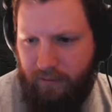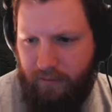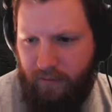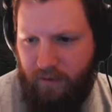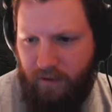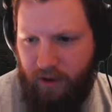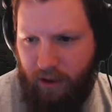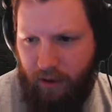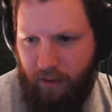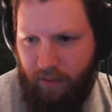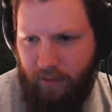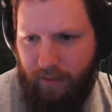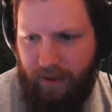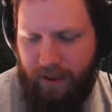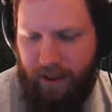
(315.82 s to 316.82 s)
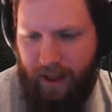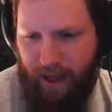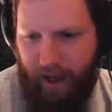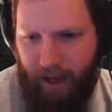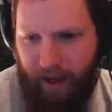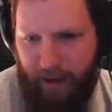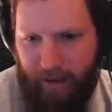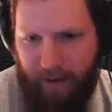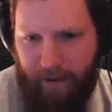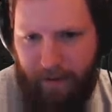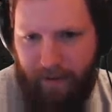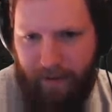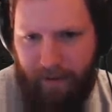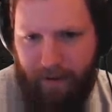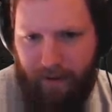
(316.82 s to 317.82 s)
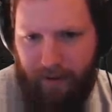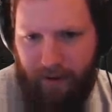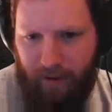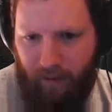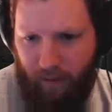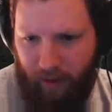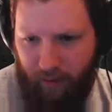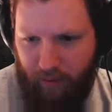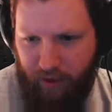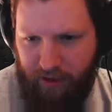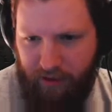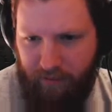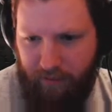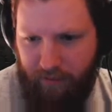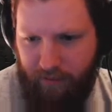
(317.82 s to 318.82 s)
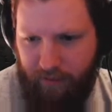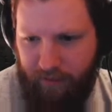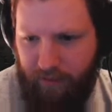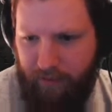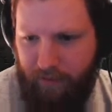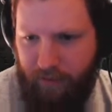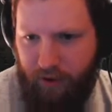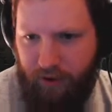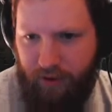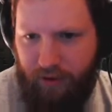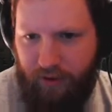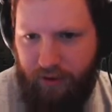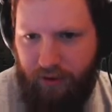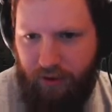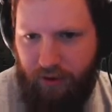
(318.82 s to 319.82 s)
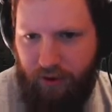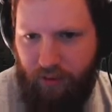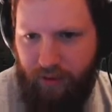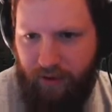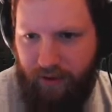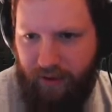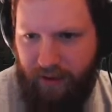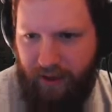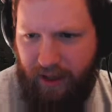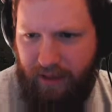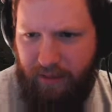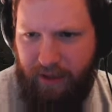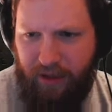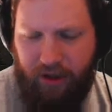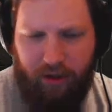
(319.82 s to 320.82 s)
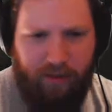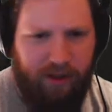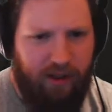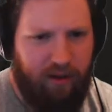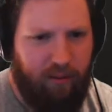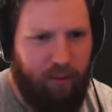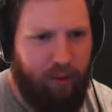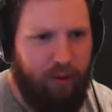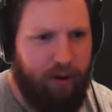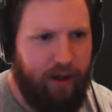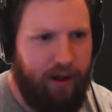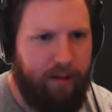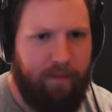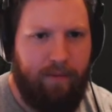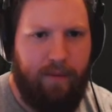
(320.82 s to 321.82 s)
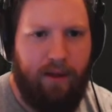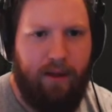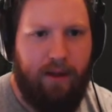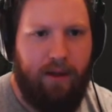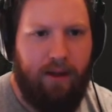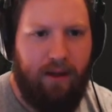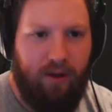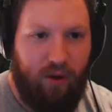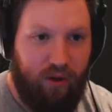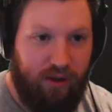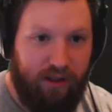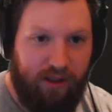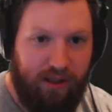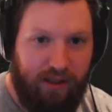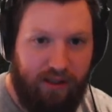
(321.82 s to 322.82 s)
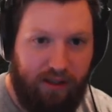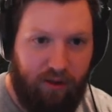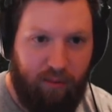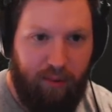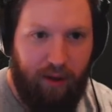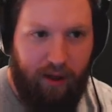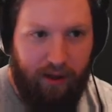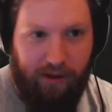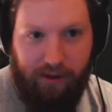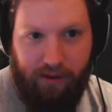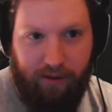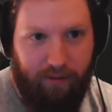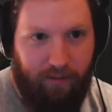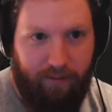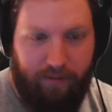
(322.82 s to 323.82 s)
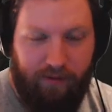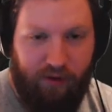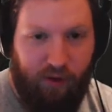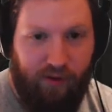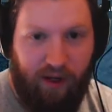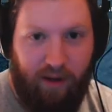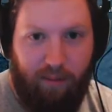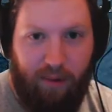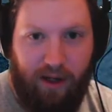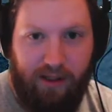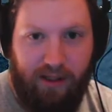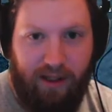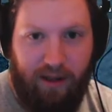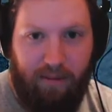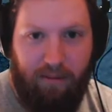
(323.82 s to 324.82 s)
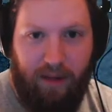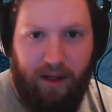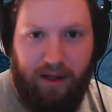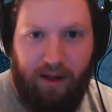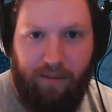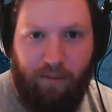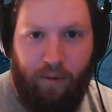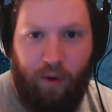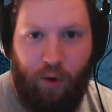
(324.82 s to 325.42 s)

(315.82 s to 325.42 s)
So, yeah. We can put some troops over there. Not many Germans on the border yet. Of course, it is still paused, so as soon as I unpause it, they may come